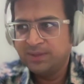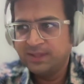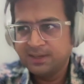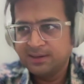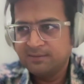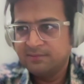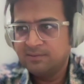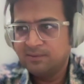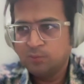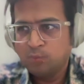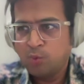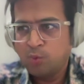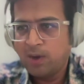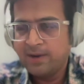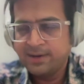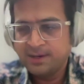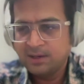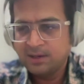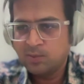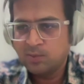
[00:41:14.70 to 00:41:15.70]
within
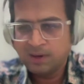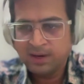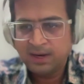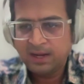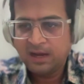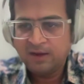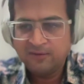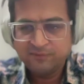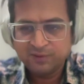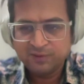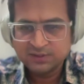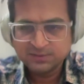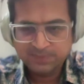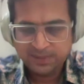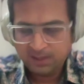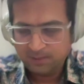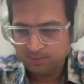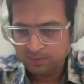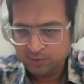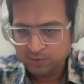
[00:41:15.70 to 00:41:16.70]
1 year, 1.5 years,
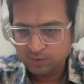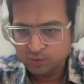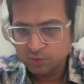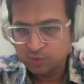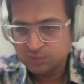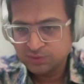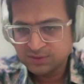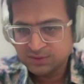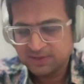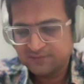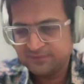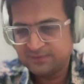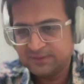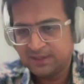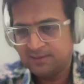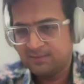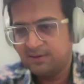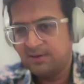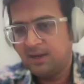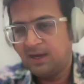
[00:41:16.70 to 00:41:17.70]
be able to do stuff
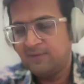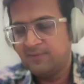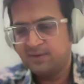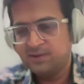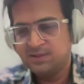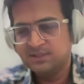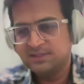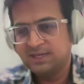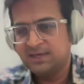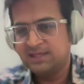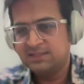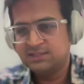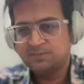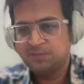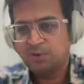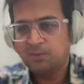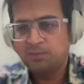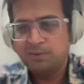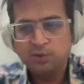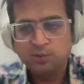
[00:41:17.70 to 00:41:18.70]
that other designers
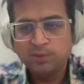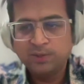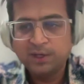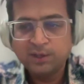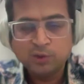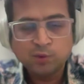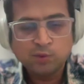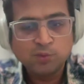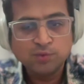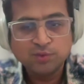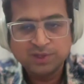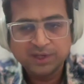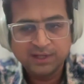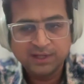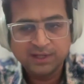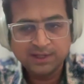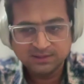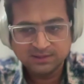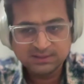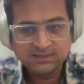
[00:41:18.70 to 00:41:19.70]
are probably doing in 2 to
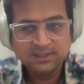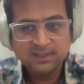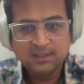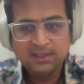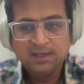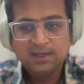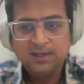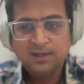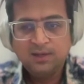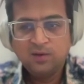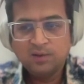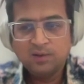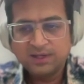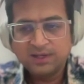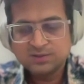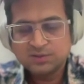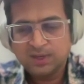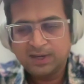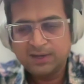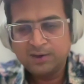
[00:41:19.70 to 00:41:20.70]
3 years.
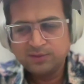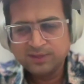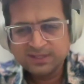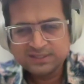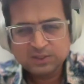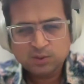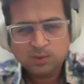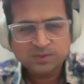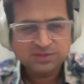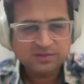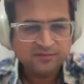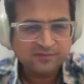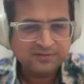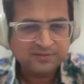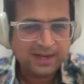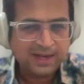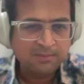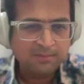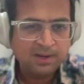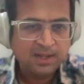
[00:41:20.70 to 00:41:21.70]
Okay, so I don't think it's a question
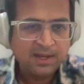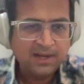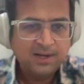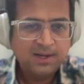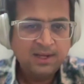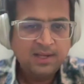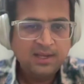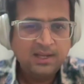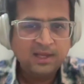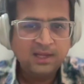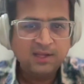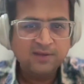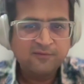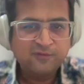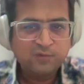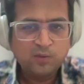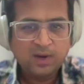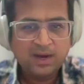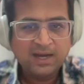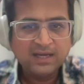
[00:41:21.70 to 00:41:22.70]
of timeline.
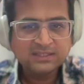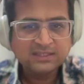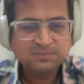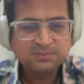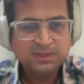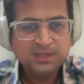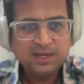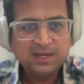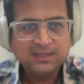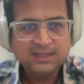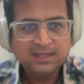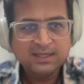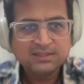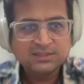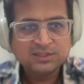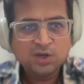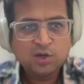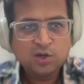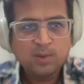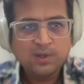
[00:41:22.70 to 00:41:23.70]
If you ask me, I
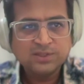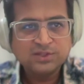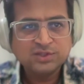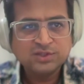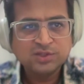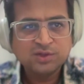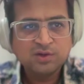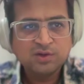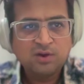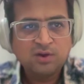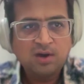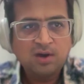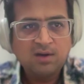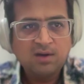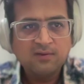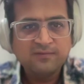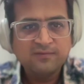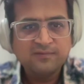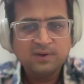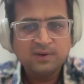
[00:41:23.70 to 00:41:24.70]
think it's a question
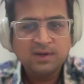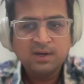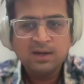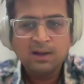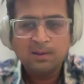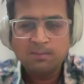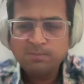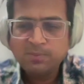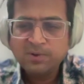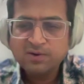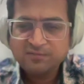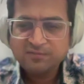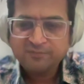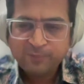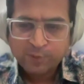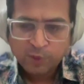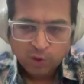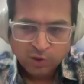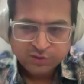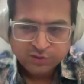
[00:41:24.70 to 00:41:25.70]
of number of
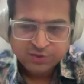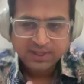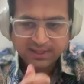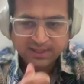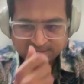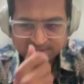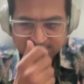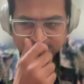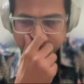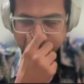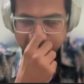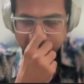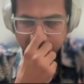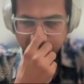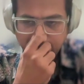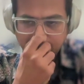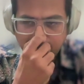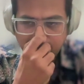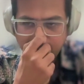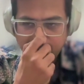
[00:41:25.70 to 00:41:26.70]
projects,
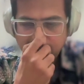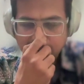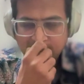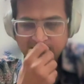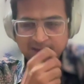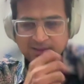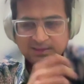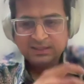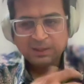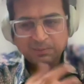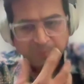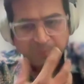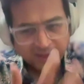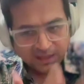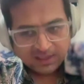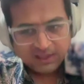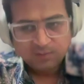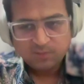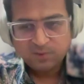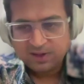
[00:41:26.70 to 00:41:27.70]
right?
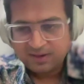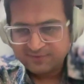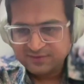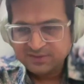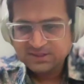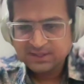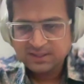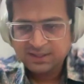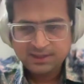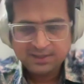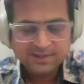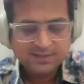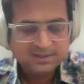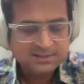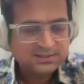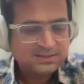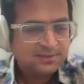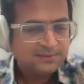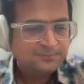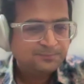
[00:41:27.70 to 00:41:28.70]
Typically, what I've seen
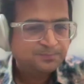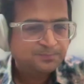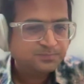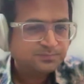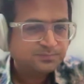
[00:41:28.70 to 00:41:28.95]
is